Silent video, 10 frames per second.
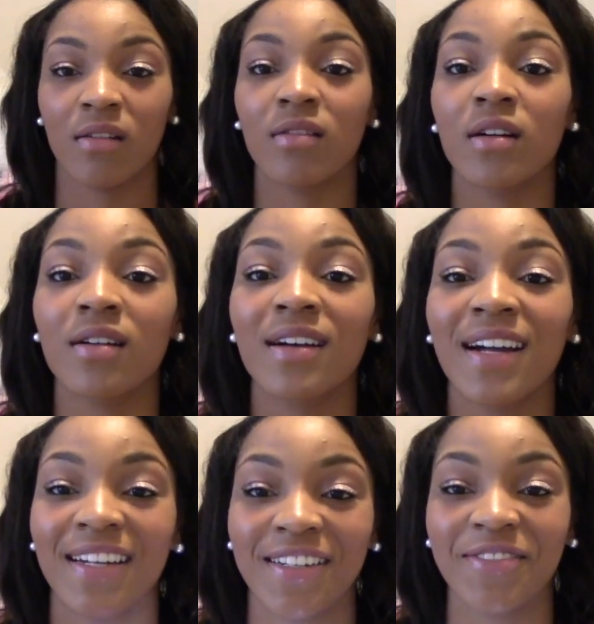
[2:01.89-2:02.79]
Well,
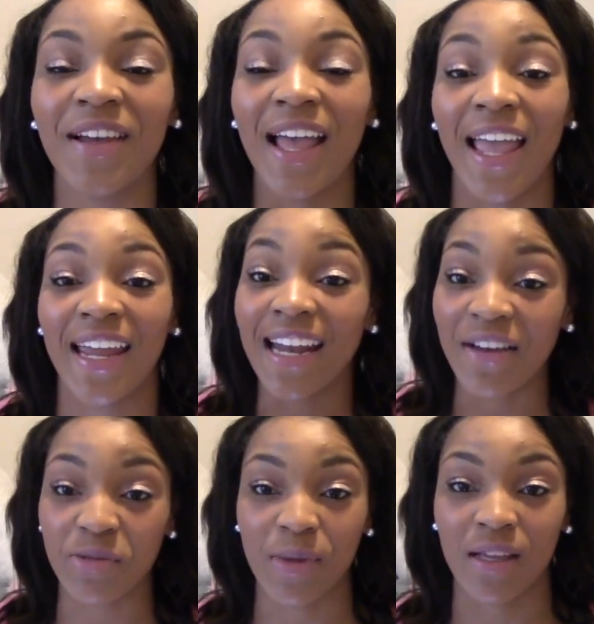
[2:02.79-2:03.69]
kind of. And I
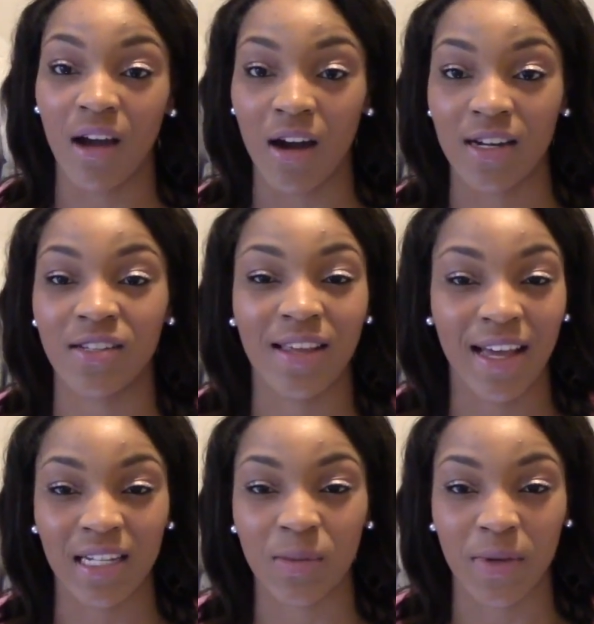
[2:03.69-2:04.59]
have a pink car, so
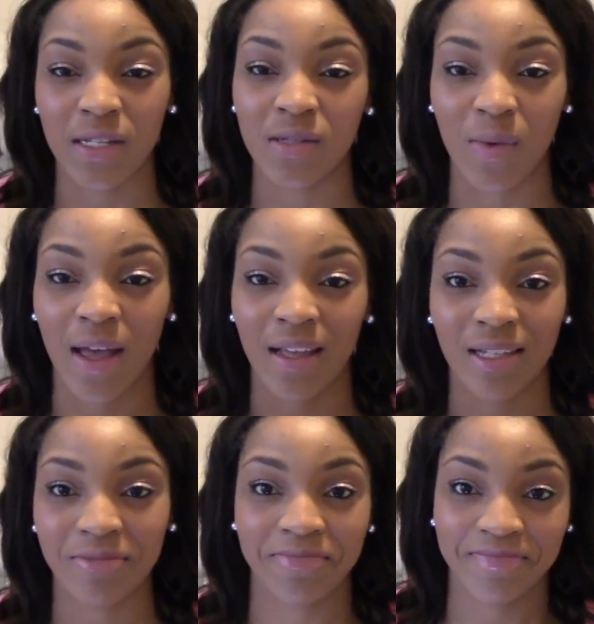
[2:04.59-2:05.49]
that explains why.
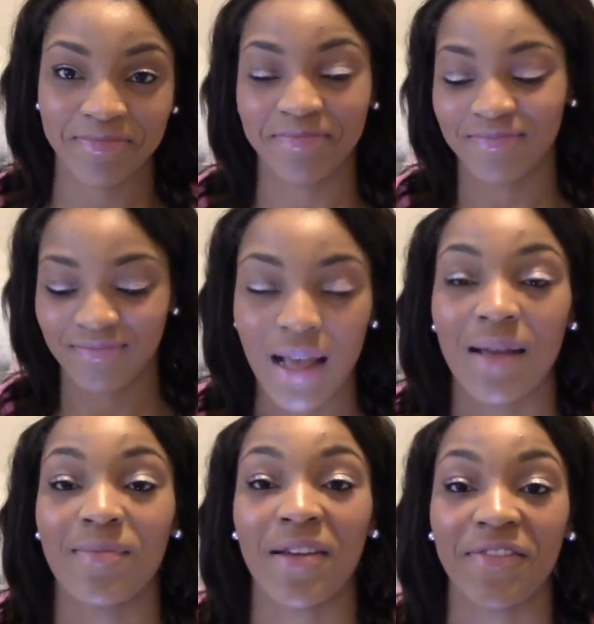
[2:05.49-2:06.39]

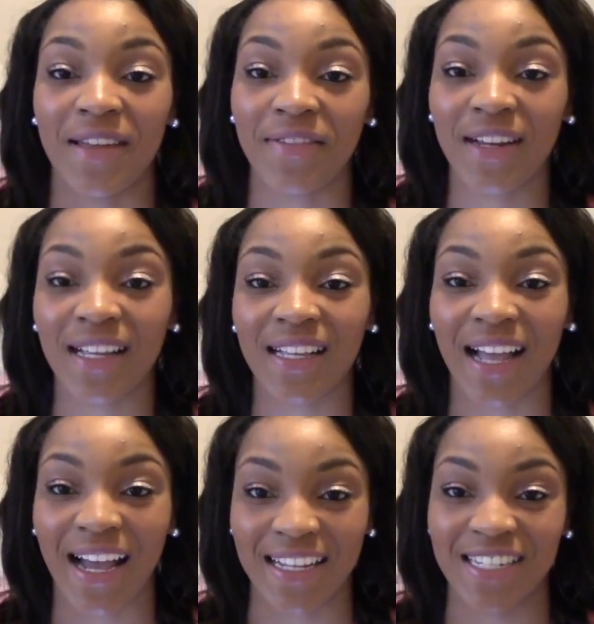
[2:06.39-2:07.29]
My favorite
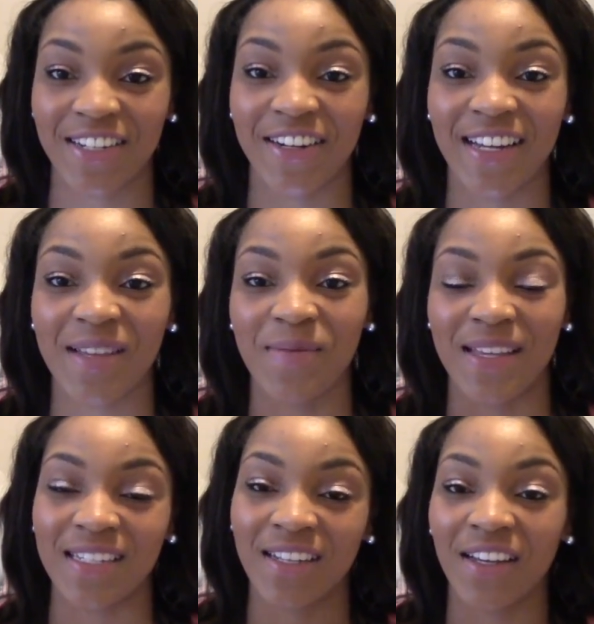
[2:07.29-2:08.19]
ice cream
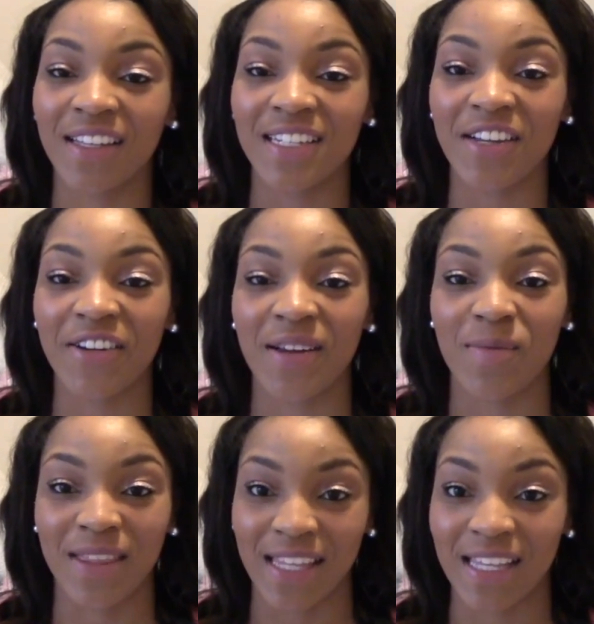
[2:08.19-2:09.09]
is cookies and cream
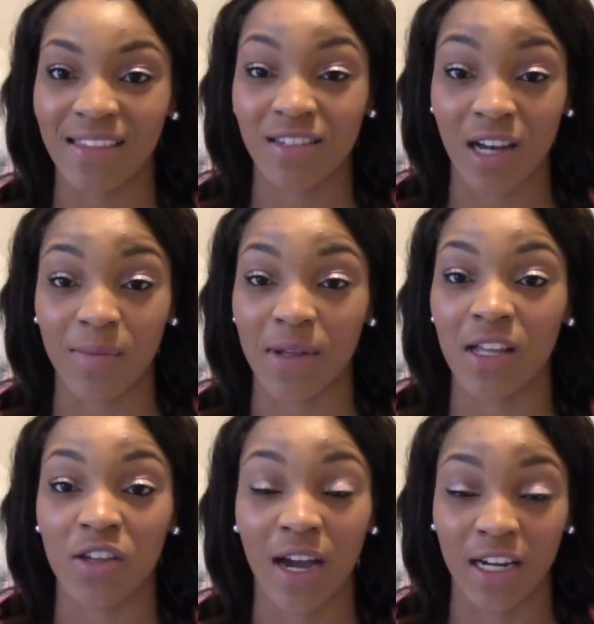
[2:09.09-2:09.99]
with Heath topping.
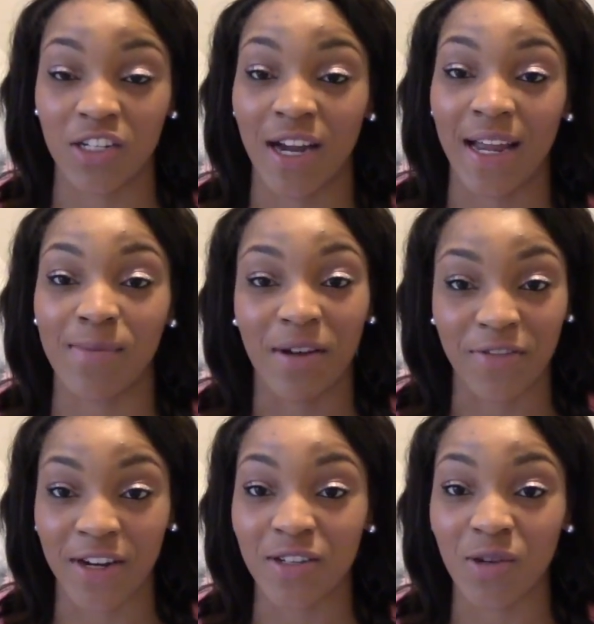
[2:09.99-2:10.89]
You gotta try it. My
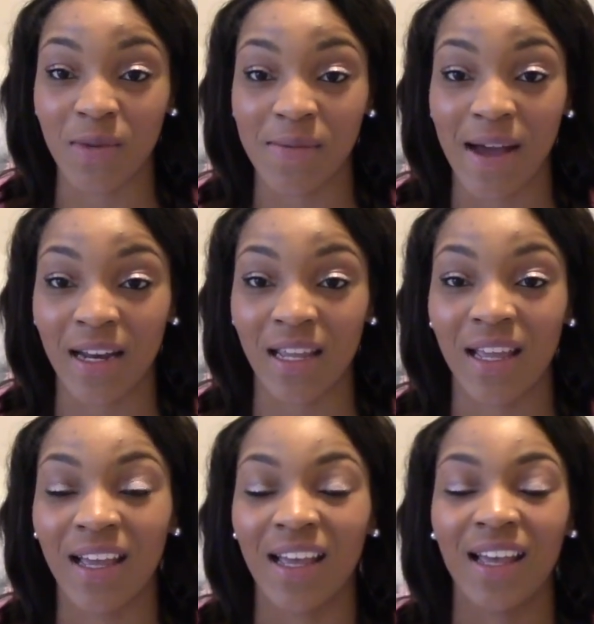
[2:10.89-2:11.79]
friend told me about it.